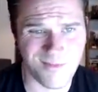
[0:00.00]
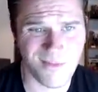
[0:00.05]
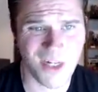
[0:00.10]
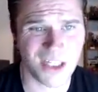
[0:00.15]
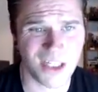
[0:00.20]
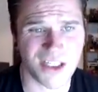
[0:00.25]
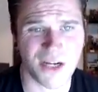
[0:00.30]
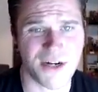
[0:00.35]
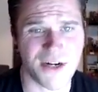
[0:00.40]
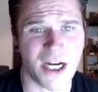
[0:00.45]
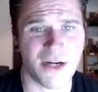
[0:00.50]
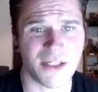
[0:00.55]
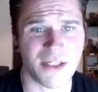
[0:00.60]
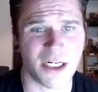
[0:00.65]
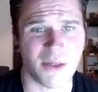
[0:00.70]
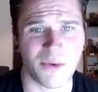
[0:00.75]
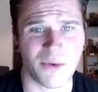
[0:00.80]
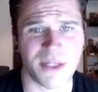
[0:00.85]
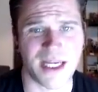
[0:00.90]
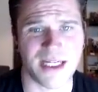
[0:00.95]
I don't know. I don't
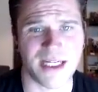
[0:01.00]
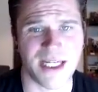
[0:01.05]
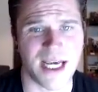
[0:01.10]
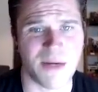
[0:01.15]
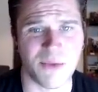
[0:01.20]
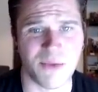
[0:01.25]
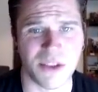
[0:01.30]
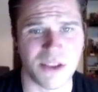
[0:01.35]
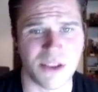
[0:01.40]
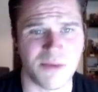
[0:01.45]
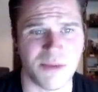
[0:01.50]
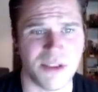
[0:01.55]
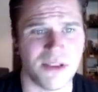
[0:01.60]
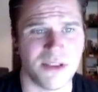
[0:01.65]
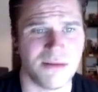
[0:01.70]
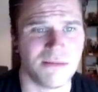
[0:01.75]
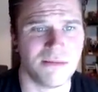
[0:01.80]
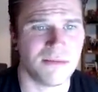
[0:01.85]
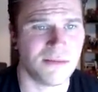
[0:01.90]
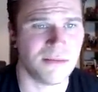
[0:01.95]
know what the end game was, but
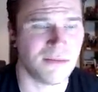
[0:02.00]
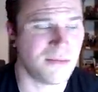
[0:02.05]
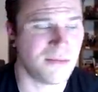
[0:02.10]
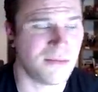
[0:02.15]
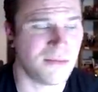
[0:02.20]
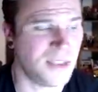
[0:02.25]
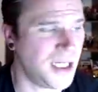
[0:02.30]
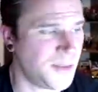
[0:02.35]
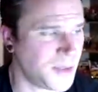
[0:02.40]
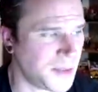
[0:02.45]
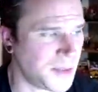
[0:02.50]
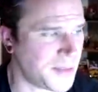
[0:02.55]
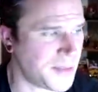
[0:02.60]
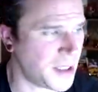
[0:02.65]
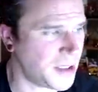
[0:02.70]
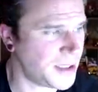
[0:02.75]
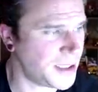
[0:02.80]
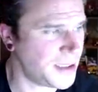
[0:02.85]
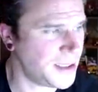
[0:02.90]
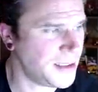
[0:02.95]
yeah, I'm not
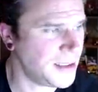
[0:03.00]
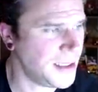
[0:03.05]
buying it.